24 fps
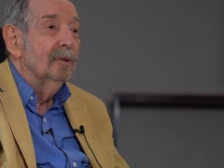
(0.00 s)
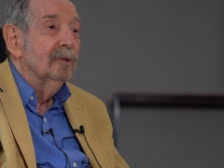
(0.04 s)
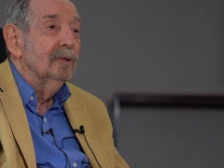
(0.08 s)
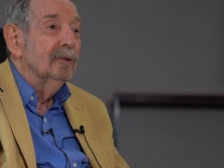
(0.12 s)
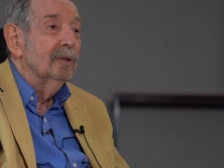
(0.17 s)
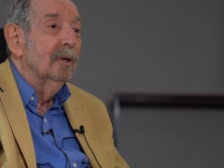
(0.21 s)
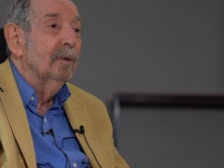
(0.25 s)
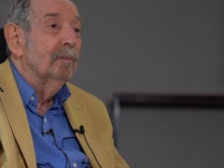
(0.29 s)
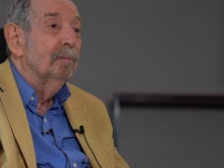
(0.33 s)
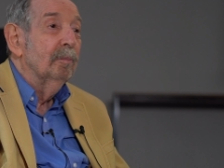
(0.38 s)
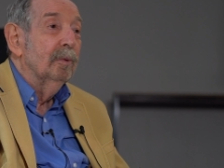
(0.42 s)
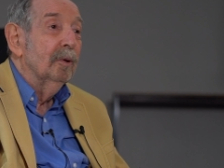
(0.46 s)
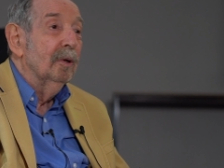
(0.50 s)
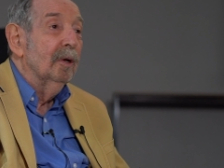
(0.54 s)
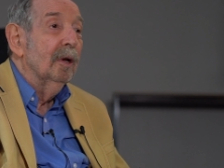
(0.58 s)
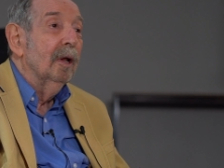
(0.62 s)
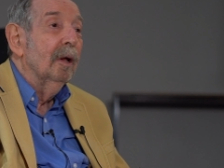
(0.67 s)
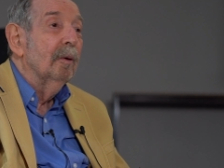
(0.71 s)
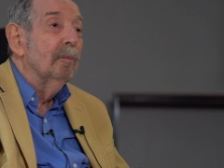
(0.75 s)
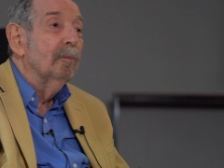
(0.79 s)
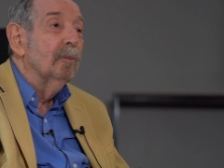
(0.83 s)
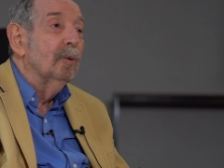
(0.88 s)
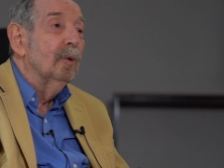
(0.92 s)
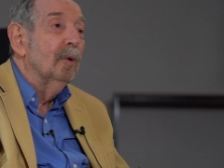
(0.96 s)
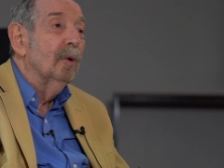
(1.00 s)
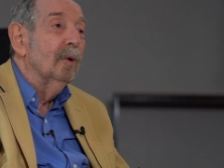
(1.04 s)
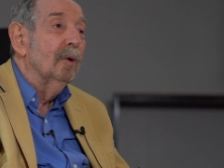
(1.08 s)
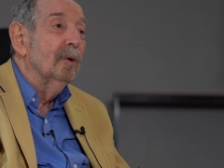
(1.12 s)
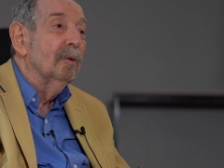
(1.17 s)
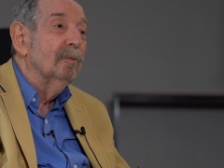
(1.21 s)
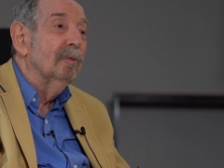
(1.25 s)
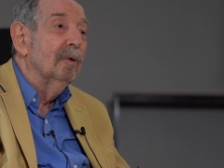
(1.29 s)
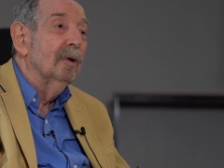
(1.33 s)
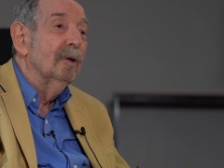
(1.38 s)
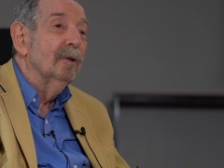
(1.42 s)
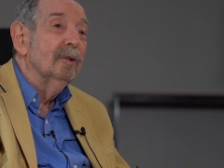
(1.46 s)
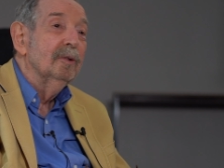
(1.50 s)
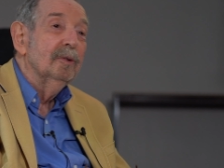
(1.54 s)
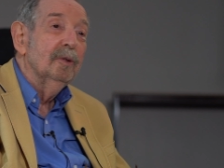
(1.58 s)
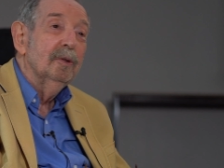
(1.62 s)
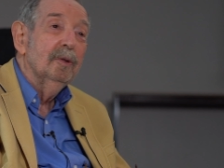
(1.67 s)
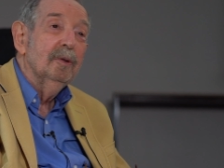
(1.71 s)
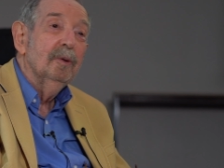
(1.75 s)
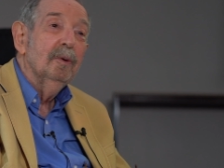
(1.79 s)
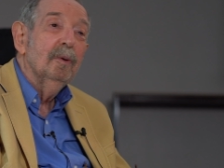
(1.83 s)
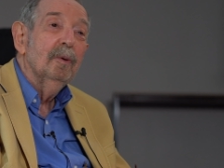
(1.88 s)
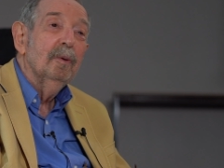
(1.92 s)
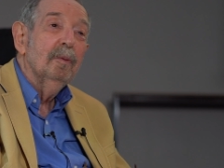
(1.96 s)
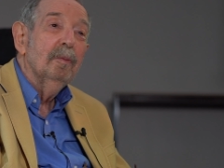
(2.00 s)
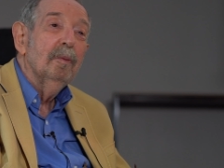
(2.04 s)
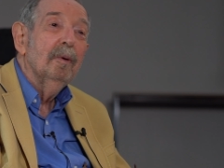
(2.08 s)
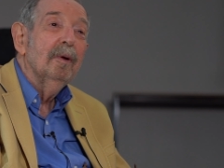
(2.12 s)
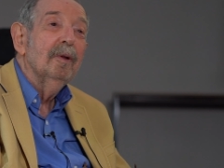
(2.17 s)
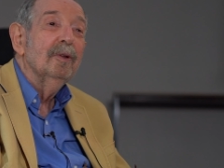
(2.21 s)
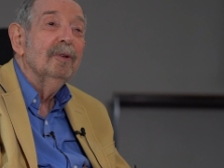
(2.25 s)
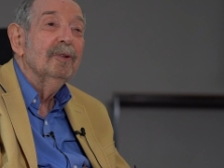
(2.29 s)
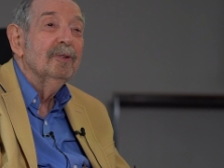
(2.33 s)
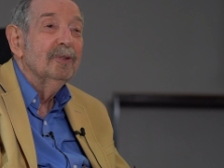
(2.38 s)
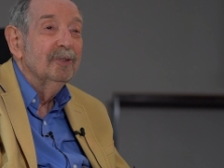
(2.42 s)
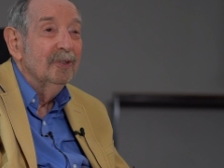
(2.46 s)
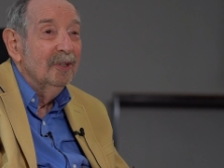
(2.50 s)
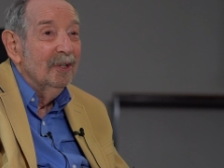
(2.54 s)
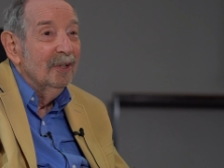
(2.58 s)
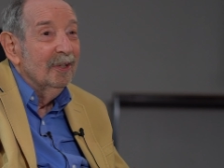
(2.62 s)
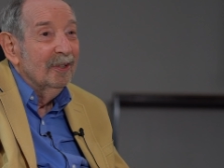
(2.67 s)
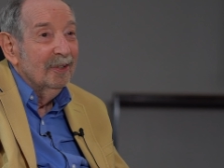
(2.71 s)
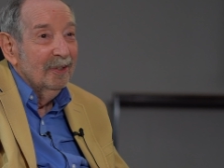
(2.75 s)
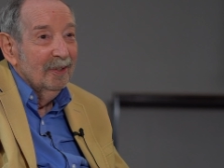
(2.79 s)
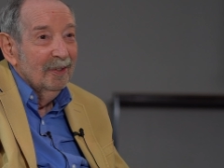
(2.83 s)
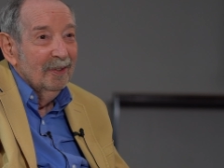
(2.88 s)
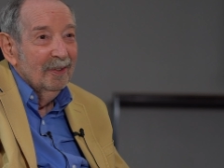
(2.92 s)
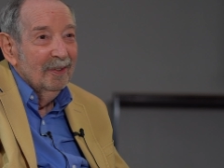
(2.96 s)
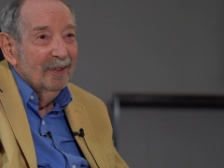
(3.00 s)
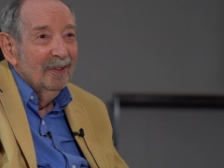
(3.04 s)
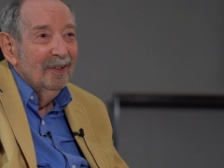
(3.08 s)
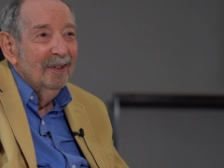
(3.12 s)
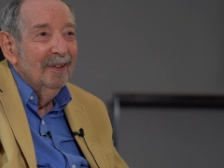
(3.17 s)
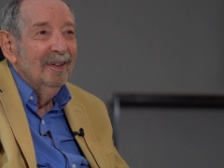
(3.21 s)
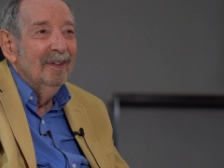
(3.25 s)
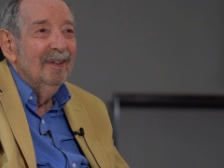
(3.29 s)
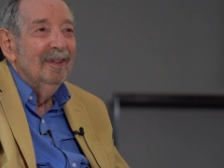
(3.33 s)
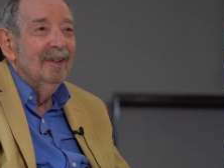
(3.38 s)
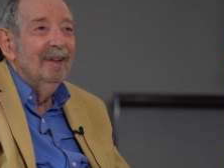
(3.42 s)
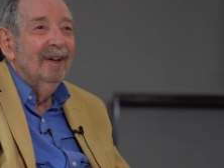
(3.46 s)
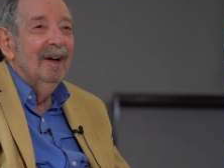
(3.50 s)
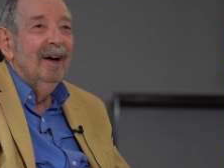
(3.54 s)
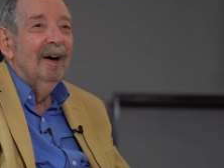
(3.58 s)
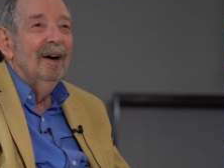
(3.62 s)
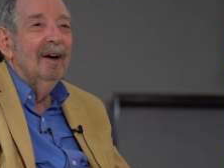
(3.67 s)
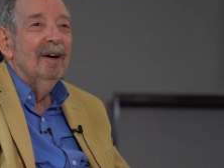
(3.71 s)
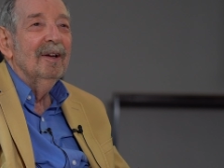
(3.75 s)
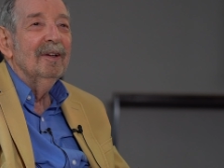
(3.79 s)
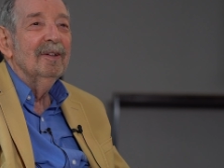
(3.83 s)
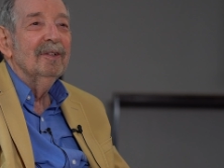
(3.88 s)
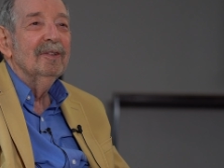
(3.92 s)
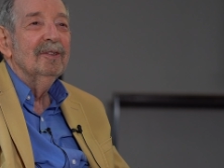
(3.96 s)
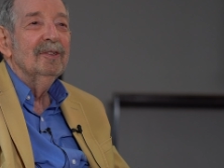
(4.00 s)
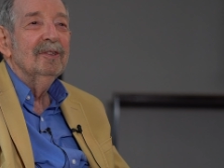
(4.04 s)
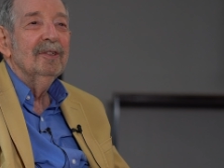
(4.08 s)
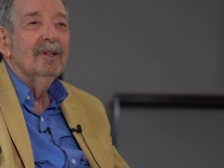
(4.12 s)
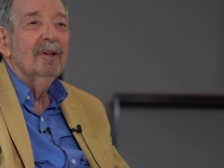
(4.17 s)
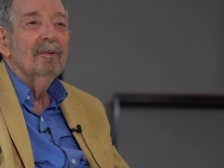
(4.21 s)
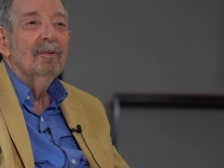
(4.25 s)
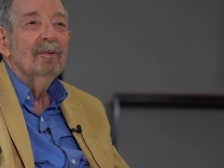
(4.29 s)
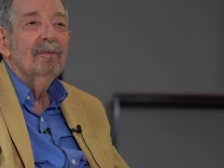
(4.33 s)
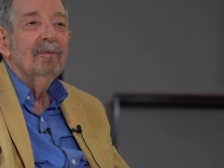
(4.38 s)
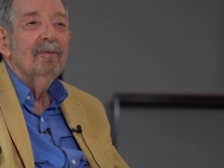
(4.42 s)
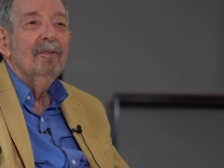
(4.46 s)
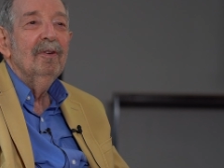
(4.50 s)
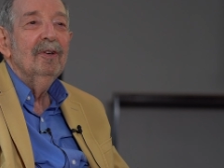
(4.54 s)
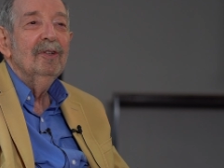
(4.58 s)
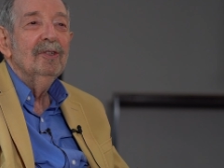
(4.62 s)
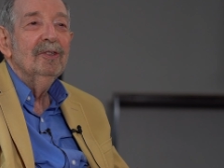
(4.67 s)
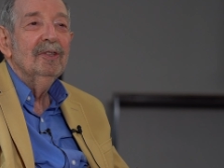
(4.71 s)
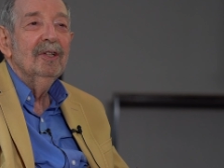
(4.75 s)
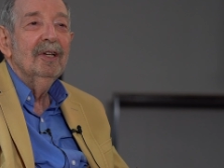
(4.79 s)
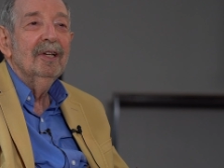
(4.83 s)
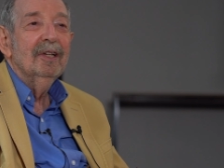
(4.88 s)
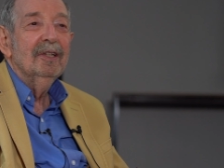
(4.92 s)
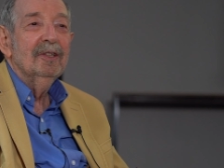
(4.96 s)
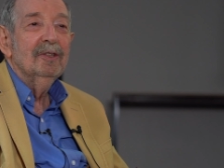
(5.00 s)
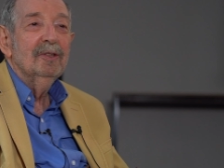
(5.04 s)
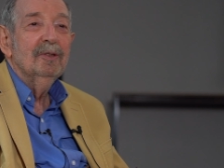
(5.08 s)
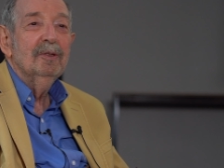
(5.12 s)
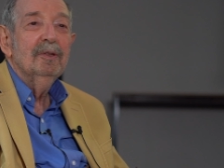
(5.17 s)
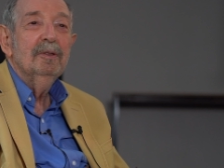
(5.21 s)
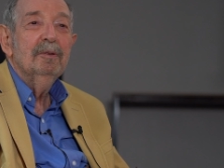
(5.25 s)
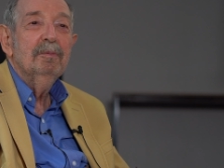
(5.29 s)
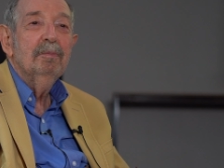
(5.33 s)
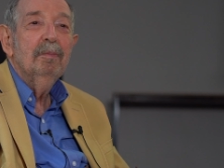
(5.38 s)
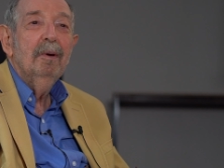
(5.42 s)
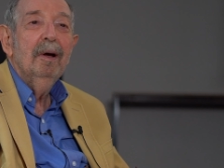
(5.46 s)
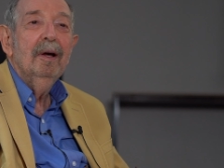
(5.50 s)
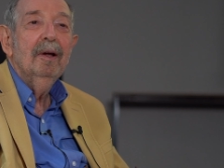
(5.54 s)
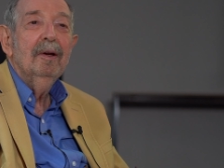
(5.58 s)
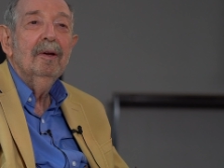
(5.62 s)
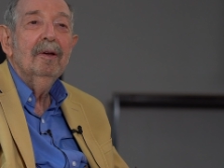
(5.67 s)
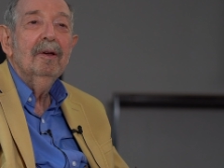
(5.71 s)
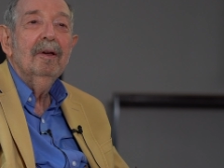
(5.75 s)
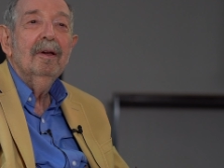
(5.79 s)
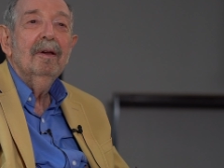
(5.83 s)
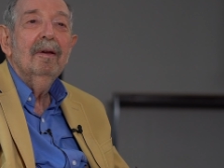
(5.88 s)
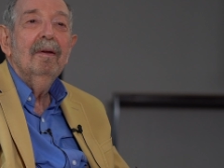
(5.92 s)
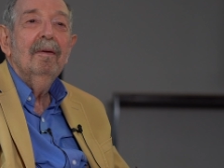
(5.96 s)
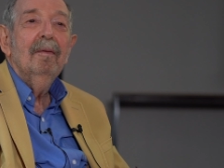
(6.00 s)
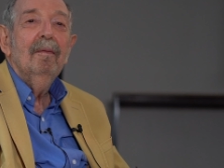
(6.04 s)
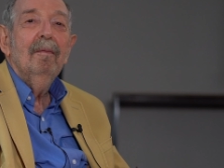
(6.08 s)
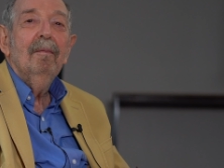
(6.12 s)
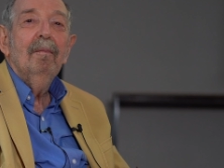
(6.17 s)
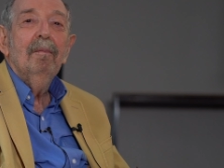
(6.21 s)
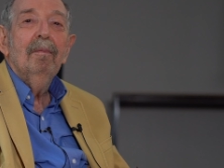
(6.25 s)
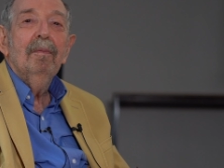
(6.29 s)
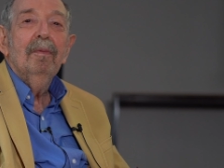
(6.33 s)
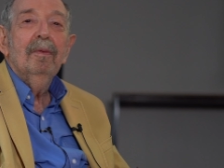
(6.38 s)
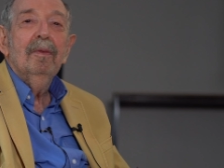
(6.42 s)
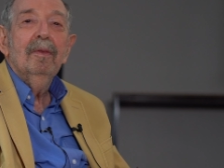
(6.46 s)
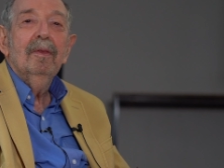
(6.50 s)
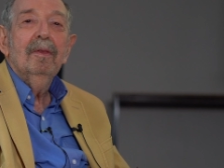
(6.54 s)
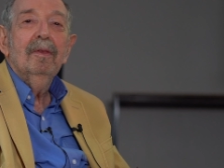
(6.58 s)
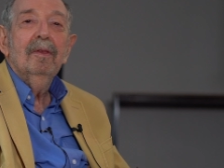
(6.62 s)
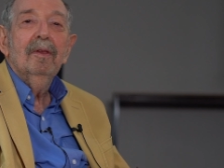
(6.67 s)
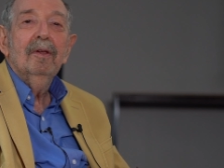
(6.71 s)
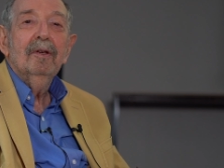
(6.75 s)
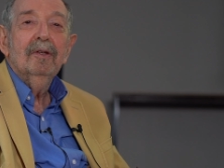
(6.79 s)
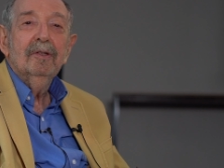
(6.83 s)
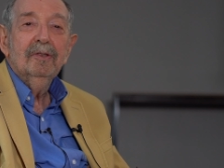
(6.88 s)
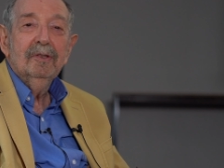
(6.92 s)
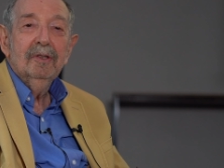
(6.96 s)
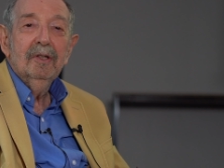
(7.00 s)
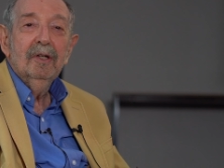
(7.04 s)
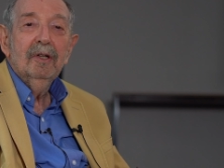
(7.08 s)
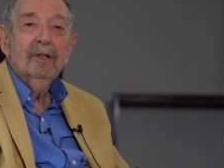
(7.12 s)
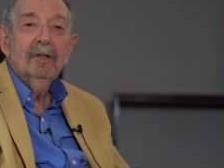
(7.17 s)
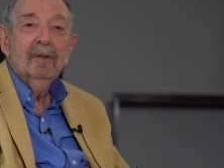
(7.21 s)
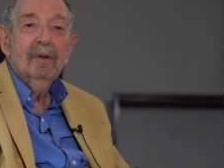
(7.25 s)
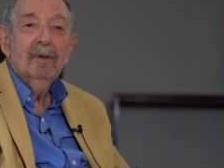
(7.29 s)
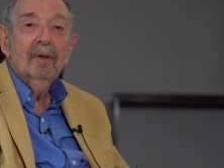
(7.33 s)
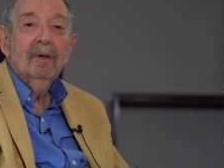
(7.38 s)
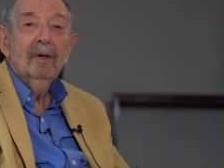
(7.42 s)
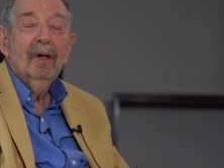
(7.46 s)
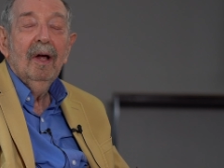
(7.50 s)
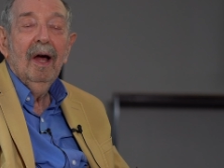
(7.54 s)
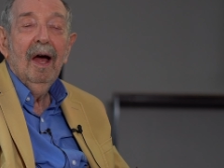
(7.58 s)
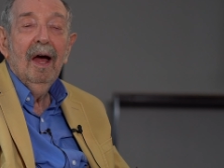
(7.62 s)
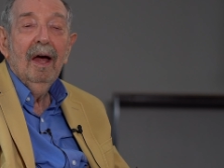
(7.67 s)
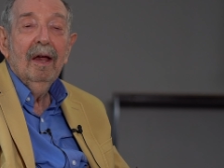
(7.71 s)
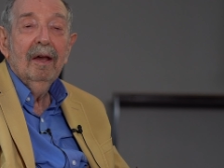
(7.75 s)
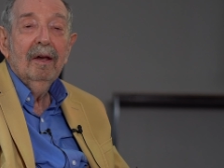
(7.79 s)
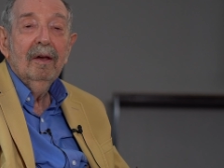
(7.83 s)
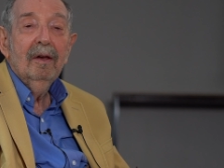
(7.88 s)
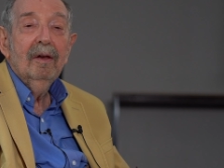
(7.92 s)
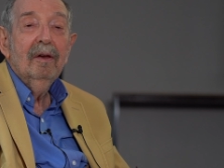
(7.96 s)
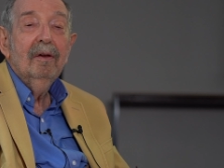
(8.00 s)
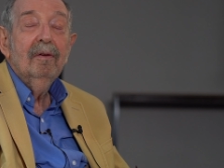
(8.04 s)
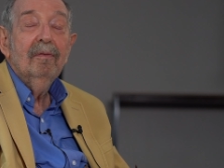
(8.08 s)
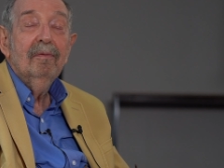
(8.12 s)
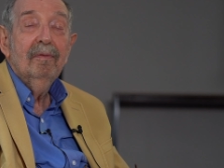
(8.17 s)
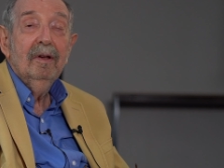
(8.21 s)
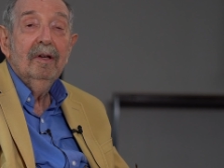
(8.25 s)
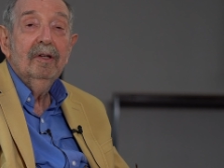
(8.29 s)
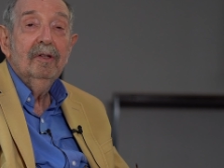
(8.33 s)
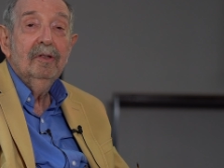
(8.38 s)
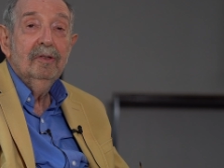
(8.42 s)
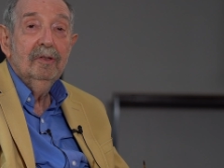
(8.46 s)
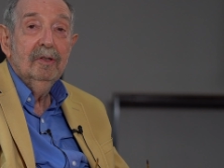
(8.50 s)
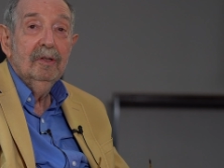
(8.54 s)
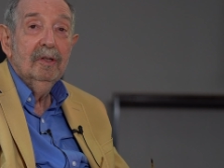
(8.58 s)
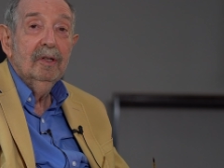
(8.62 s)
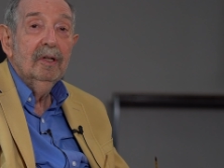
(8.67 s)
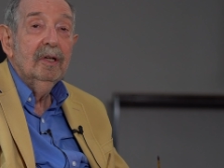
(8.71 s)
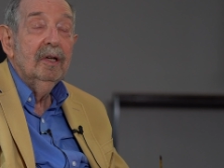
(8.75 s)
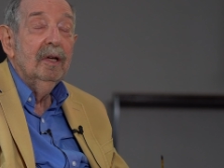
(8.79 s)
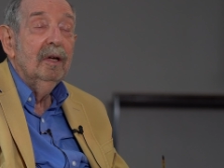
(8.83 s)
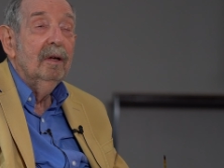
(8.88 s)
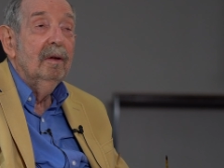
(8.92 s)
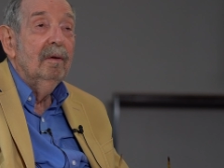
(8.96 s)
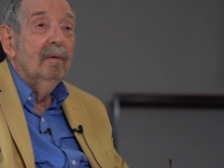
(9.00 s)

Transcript: but I'm qualified to talk about the circle. And so the first lecture is about the circle and eventually,